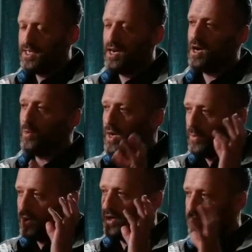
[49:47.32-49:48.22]
dark where you
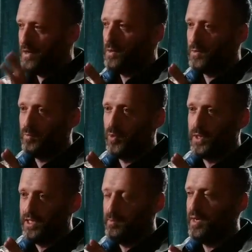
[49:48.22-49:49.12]
want your focal point
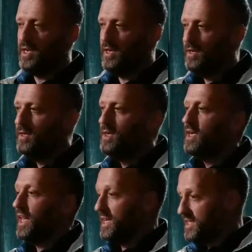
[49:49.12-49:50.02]
to be.
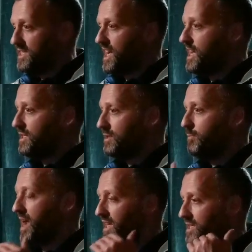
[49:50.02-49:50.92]
That's standard
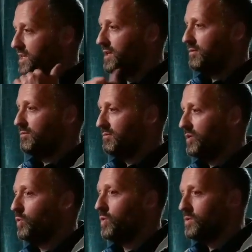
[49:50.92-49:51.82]
painting rule.